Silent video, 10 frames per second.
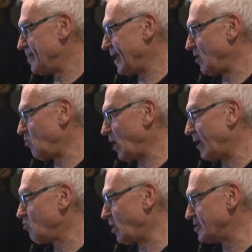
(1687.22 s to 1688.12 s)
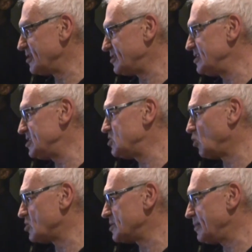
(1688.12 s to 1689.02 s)
And one of the things he
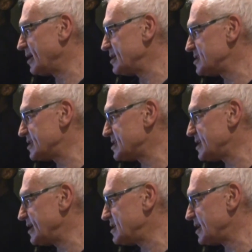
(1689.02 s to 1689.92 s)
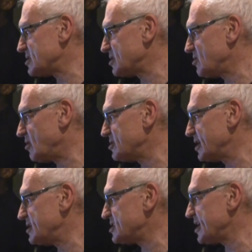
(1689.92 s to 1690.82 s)
talks about is the state as the
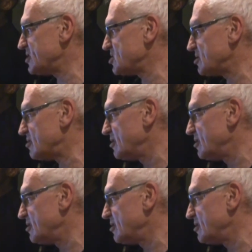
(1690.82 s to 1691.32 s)
condensation